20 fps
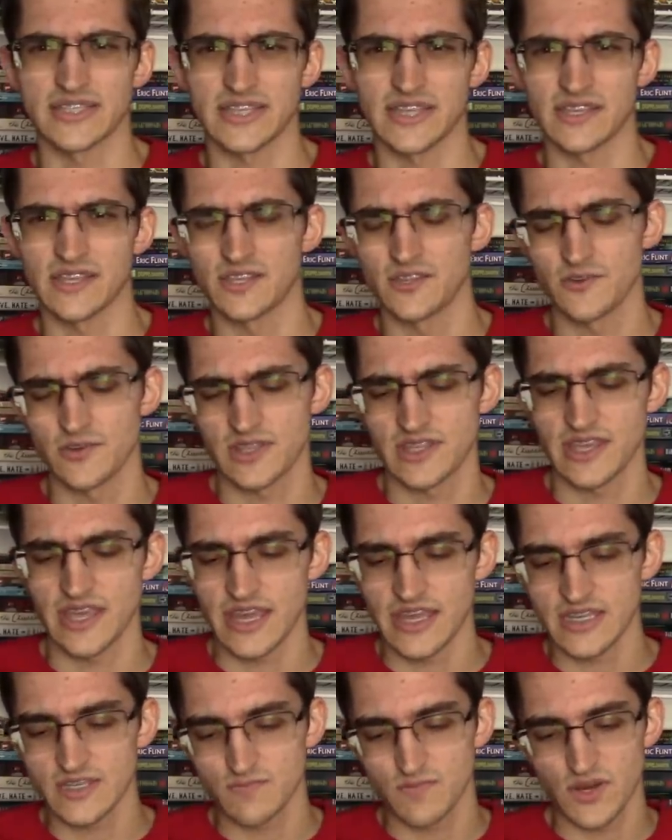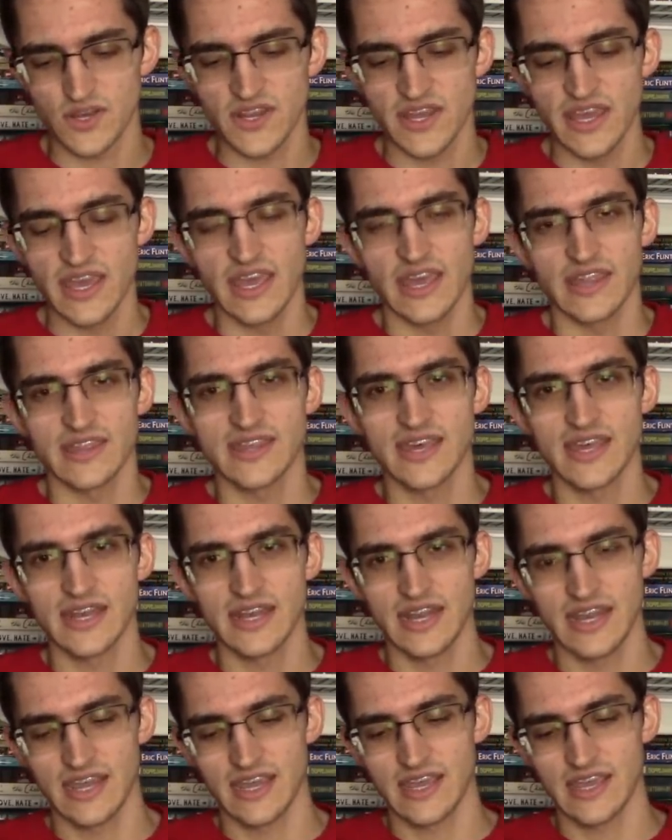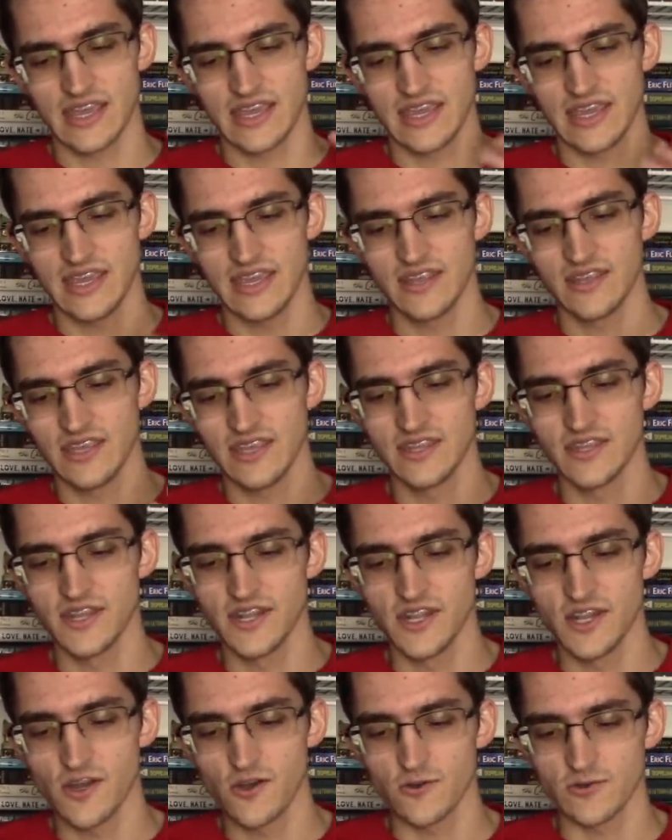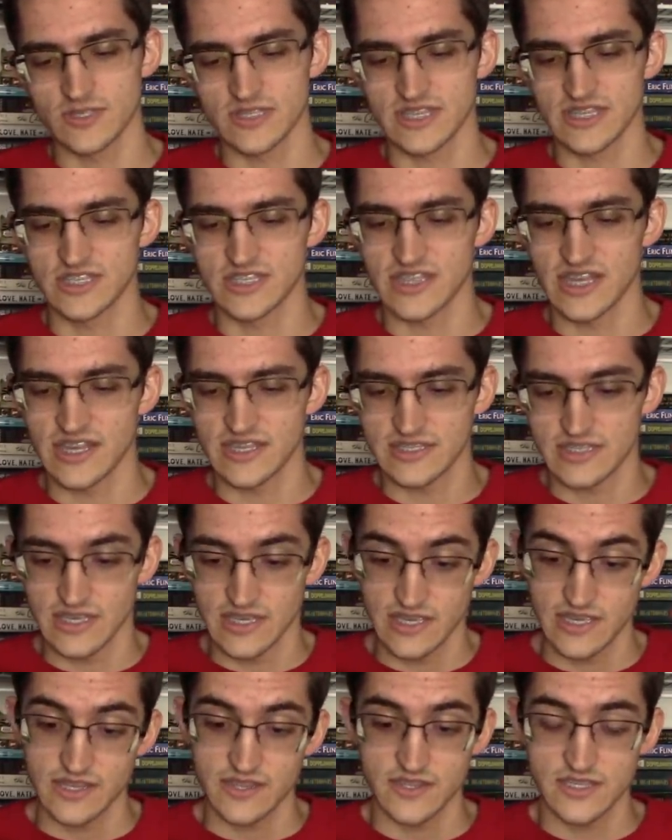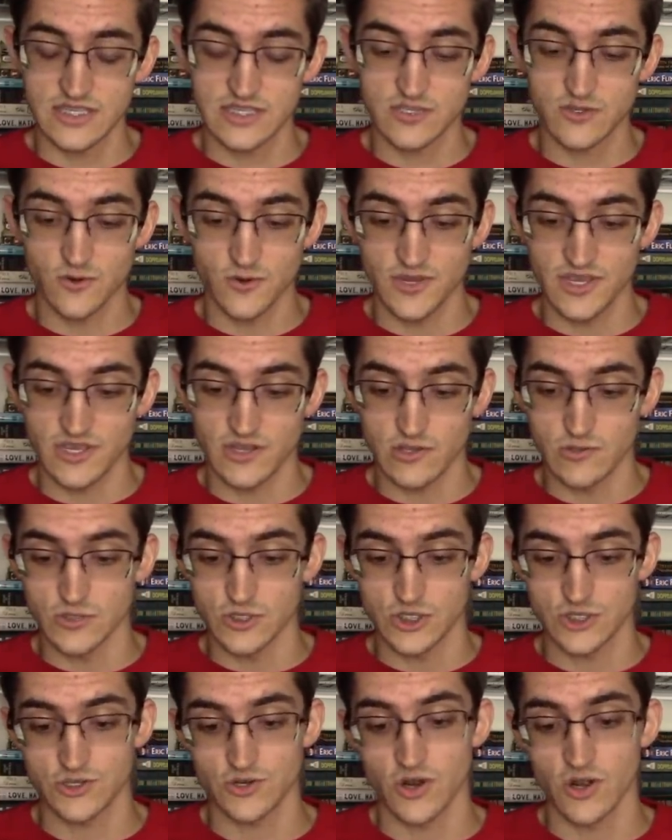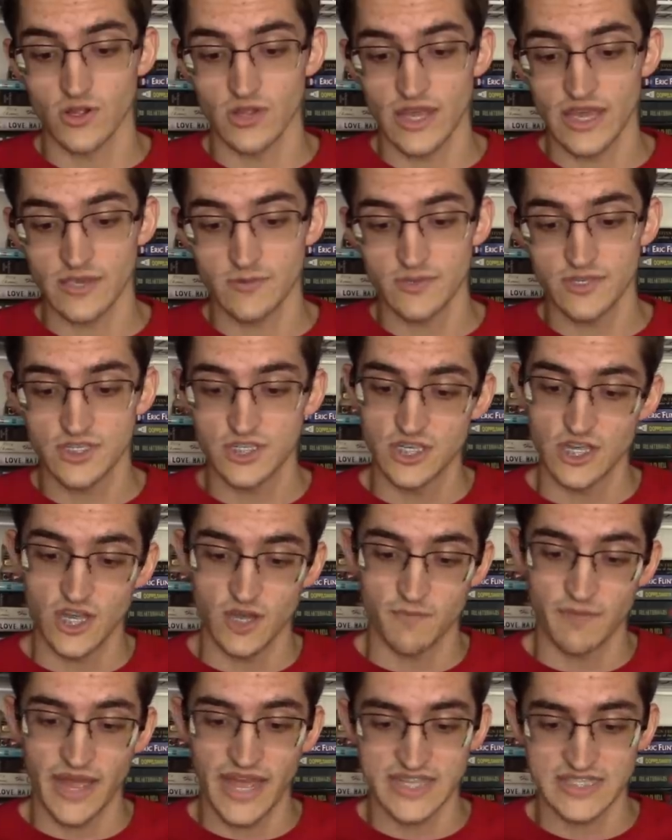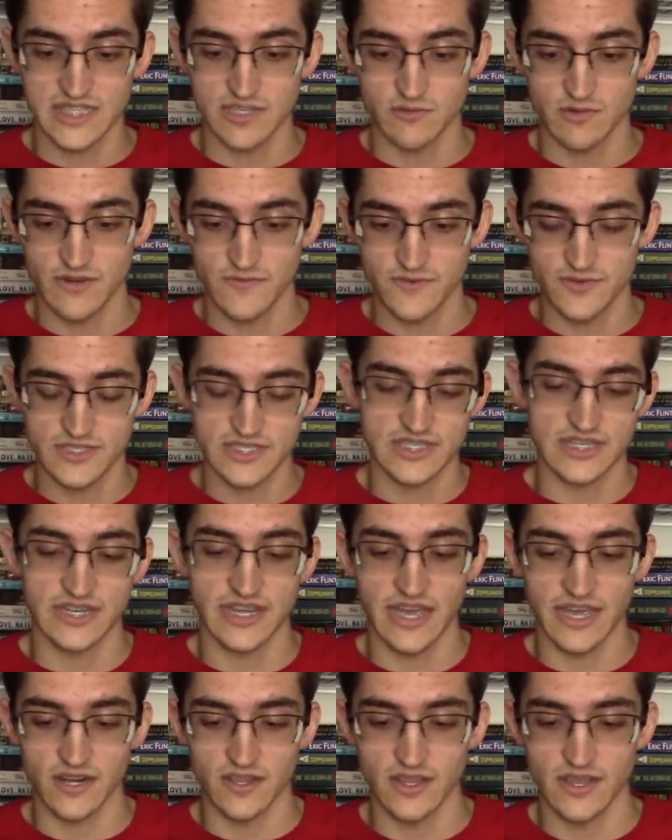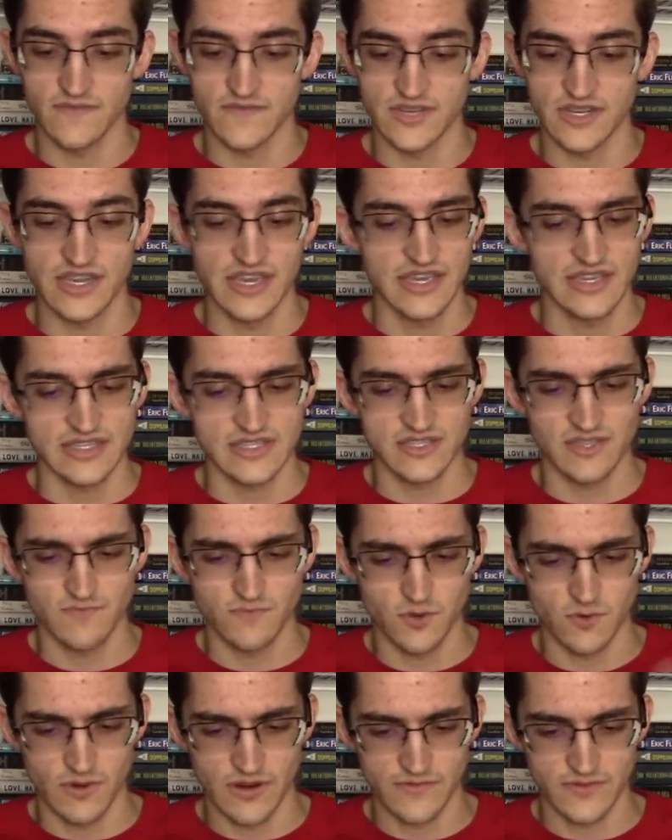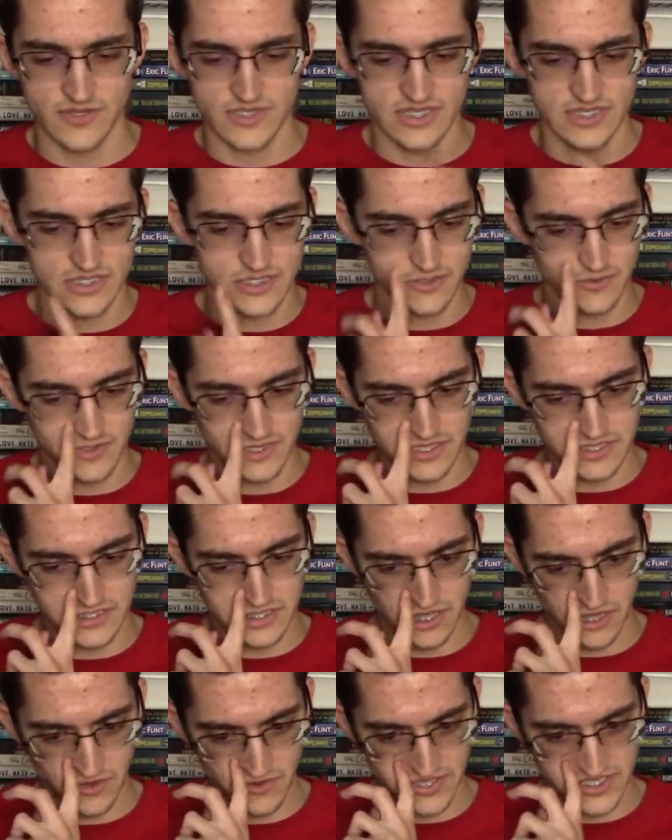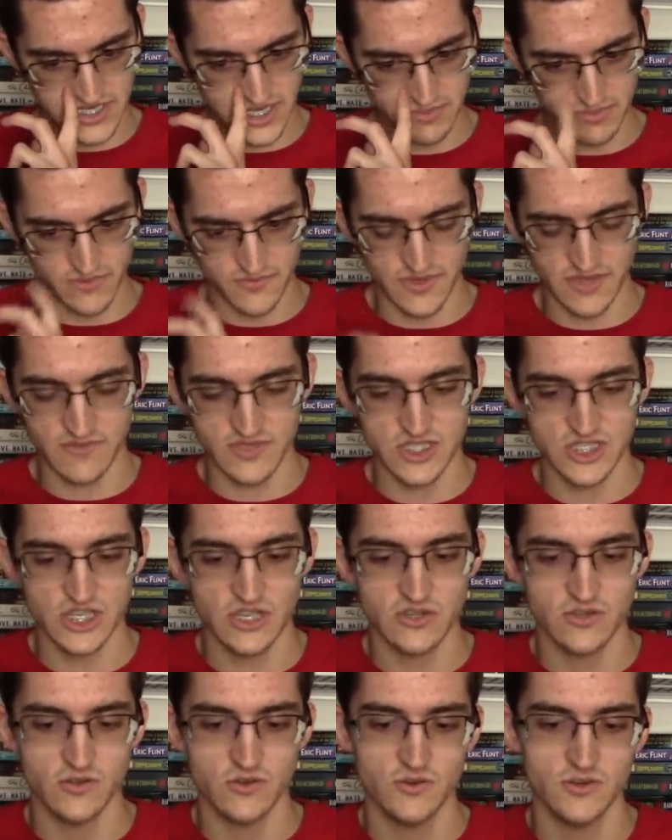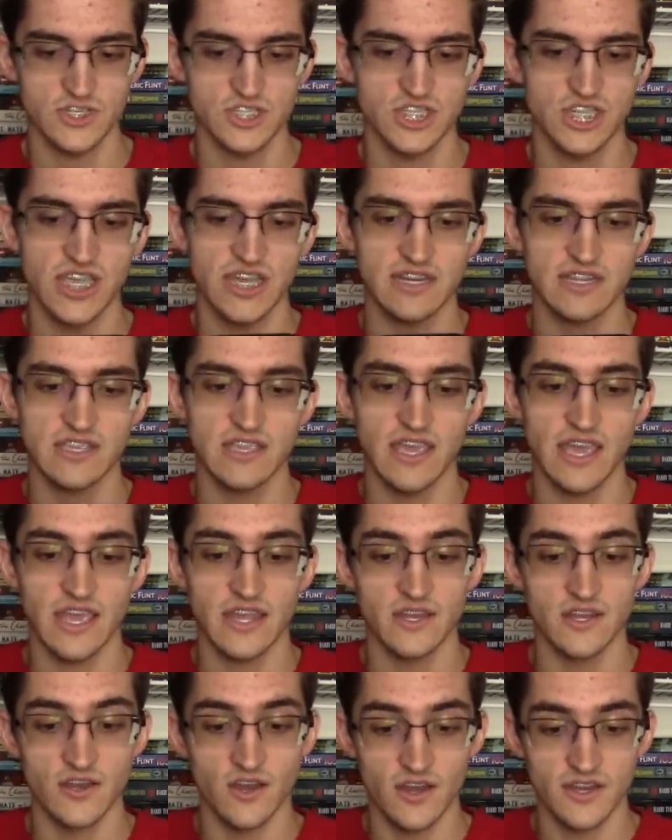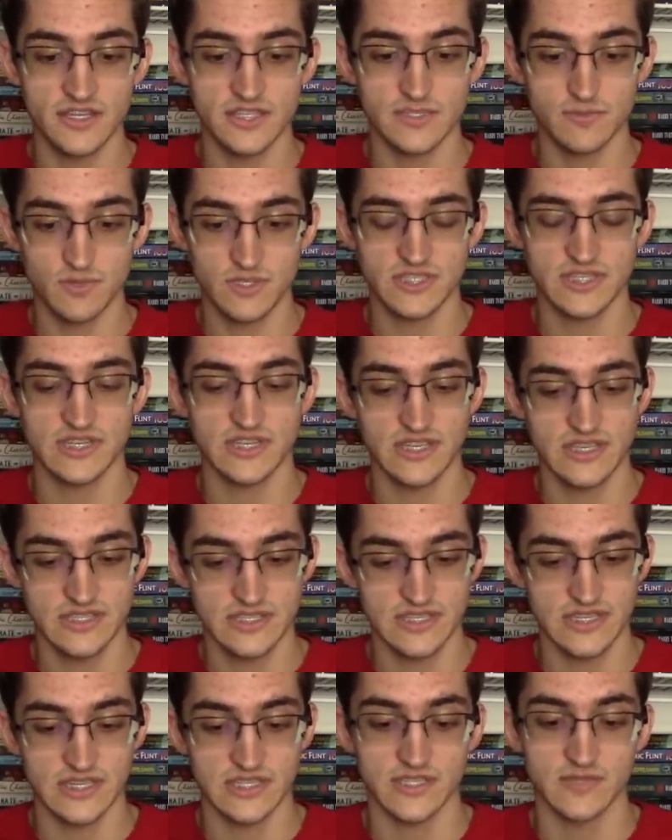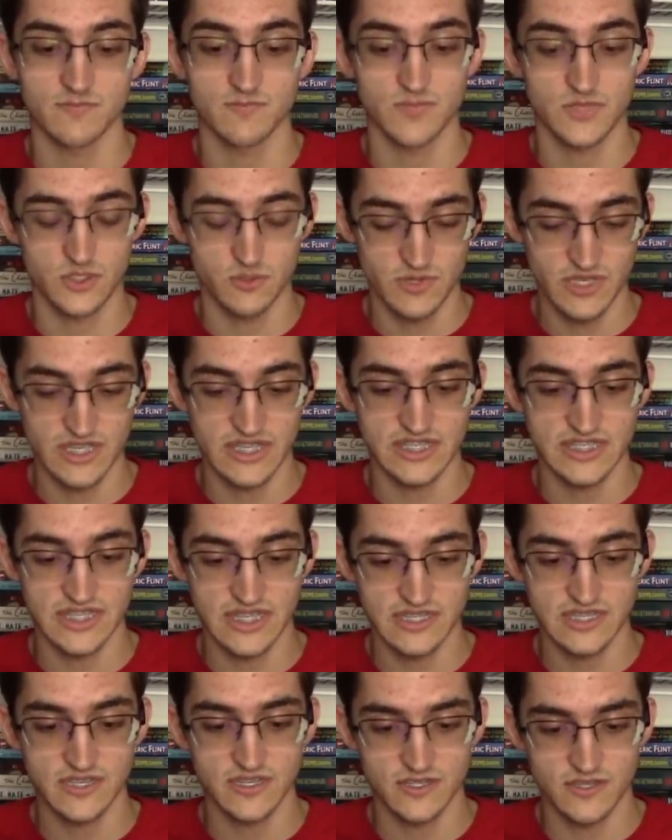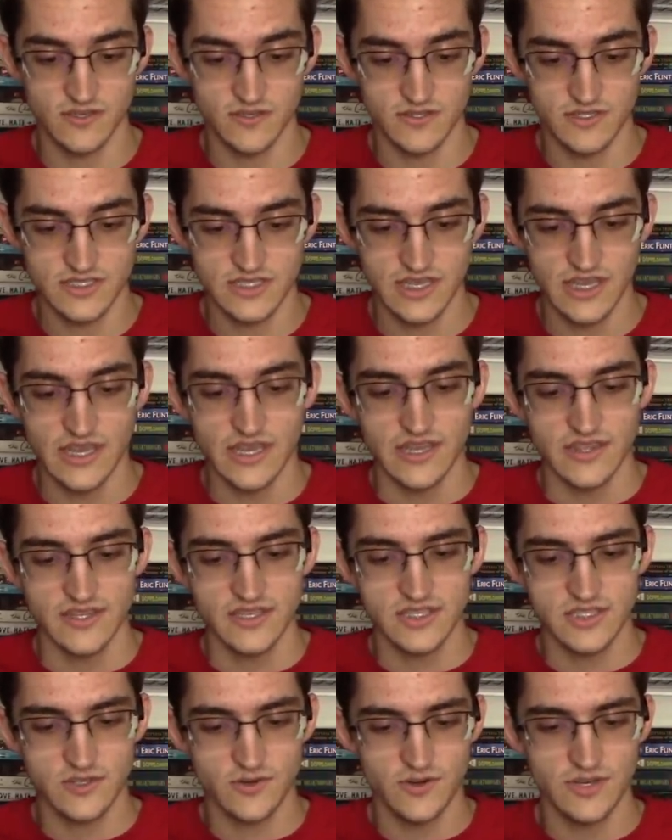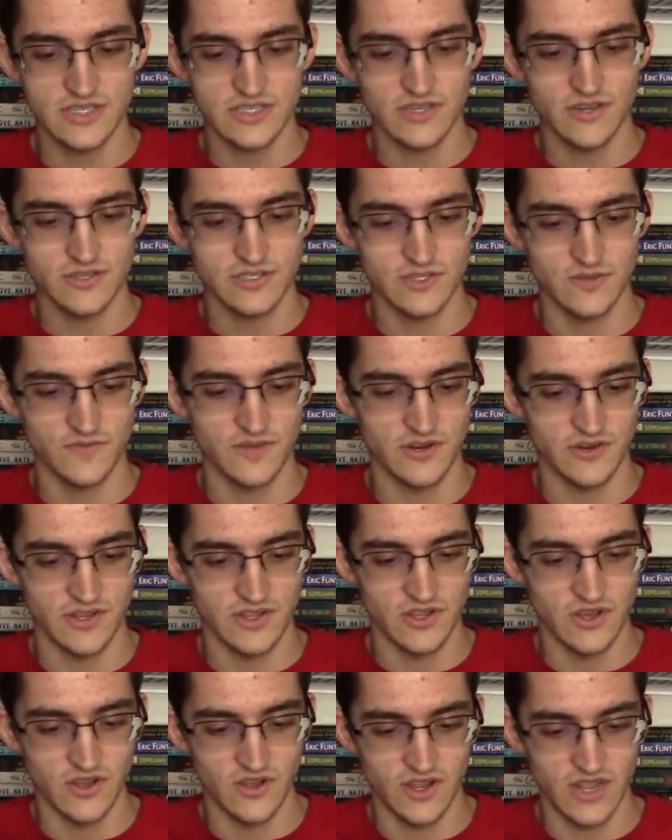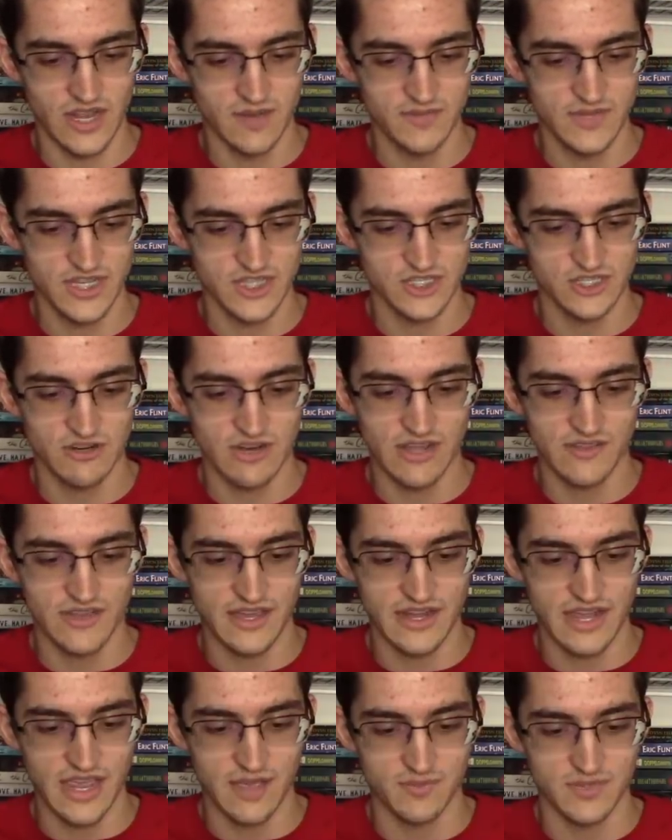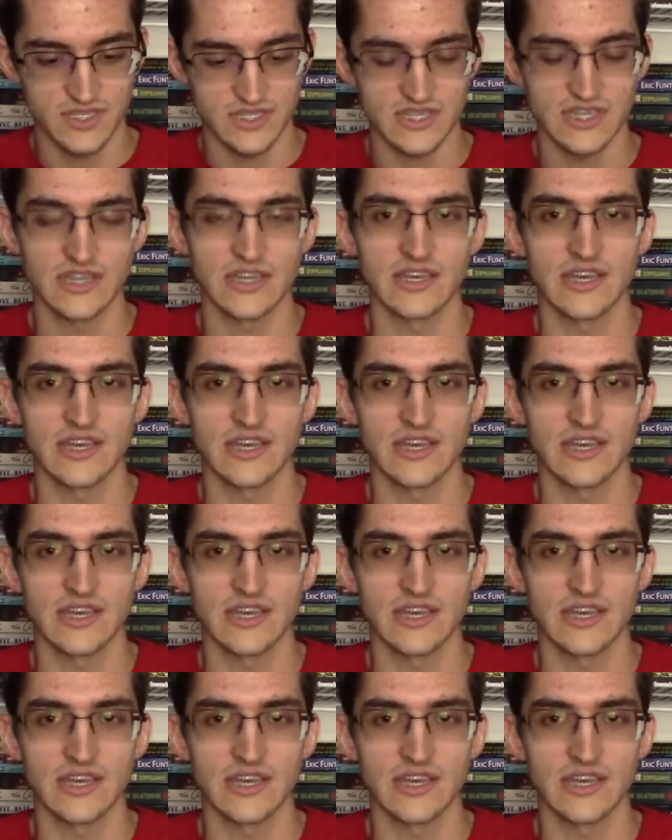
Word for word: that they do at the end. But then in, in the notes it says this story includes strong language, a passing reference to 9-11, several references to an intolerant type of evangelical Christianity, and non-explicit incest between consenting adults. This story is also very long. I'm not sure how that happened.